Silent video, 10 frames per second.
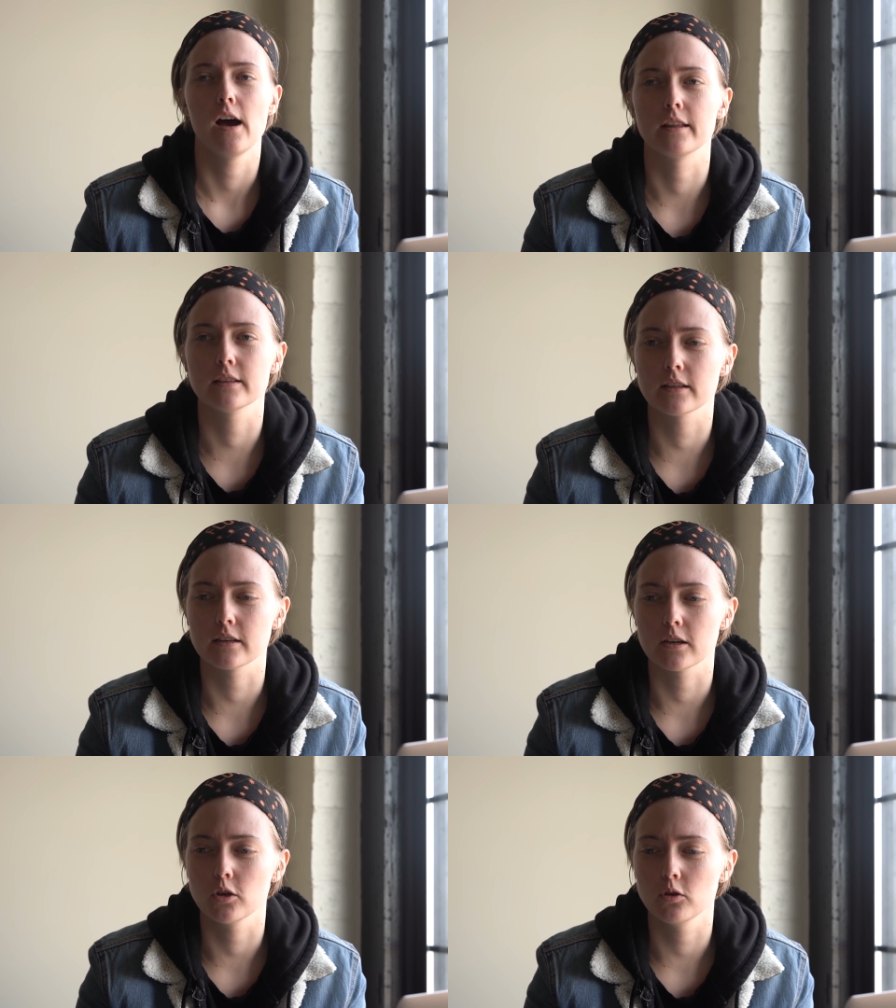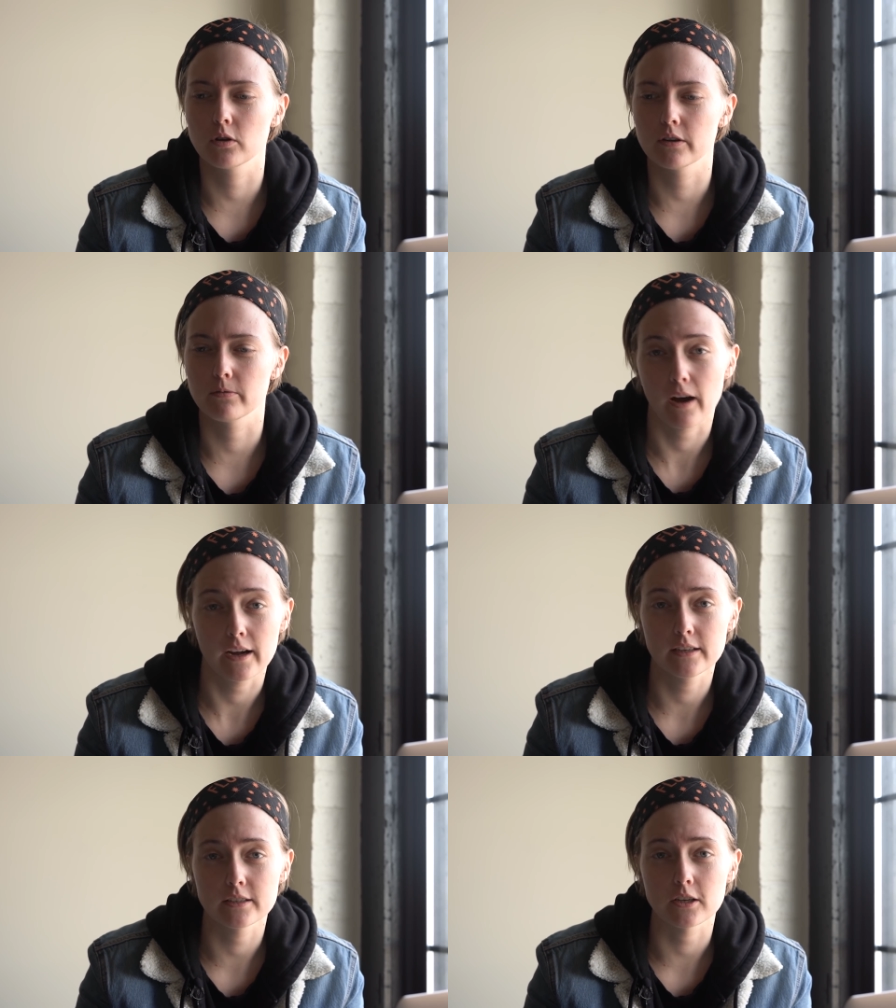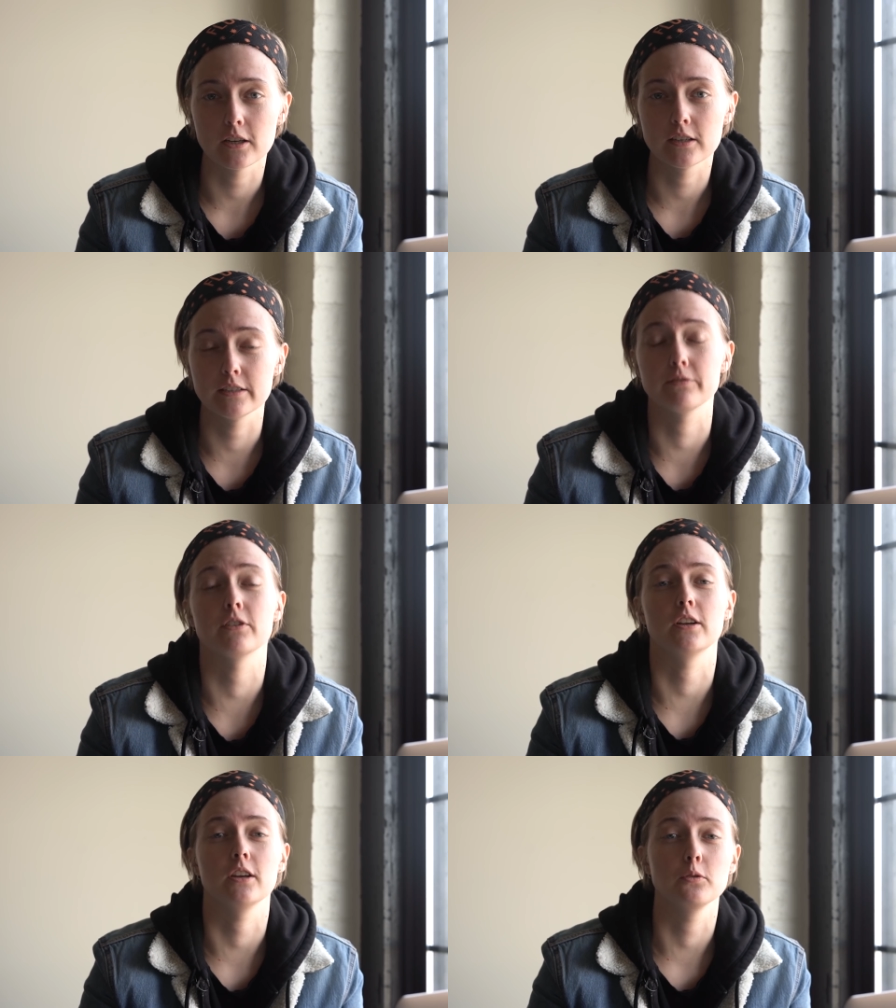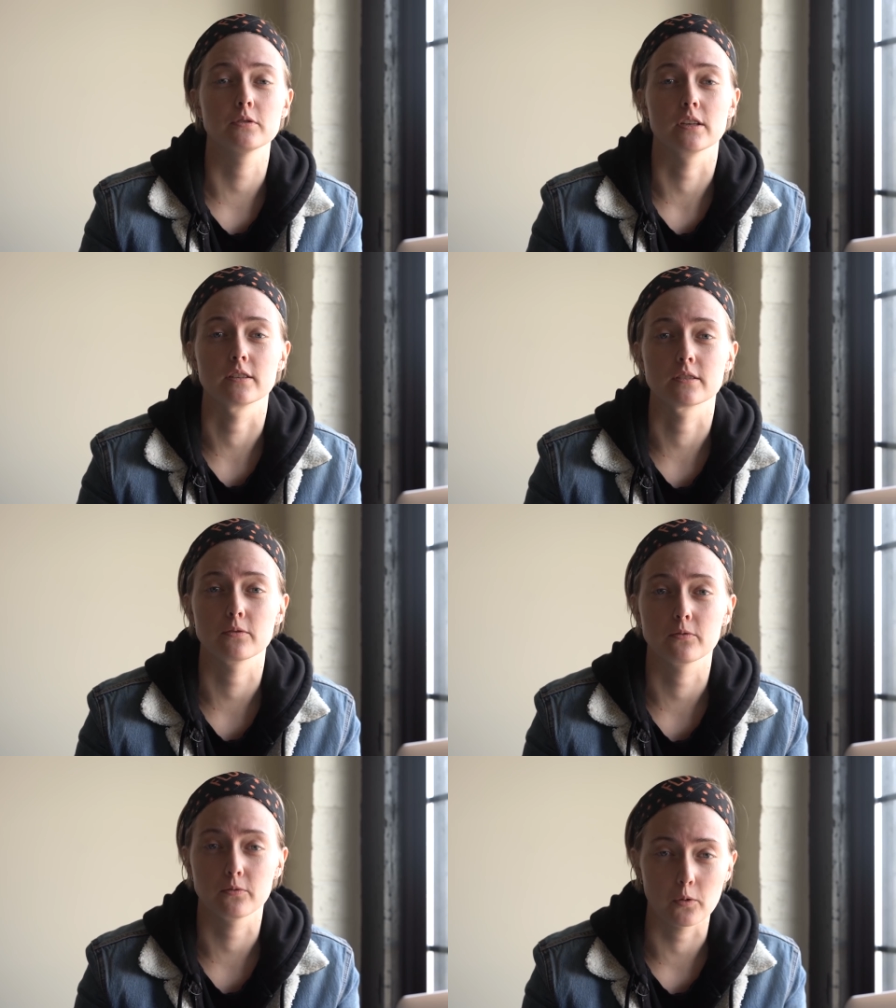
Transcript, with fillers: I think that you could find different uses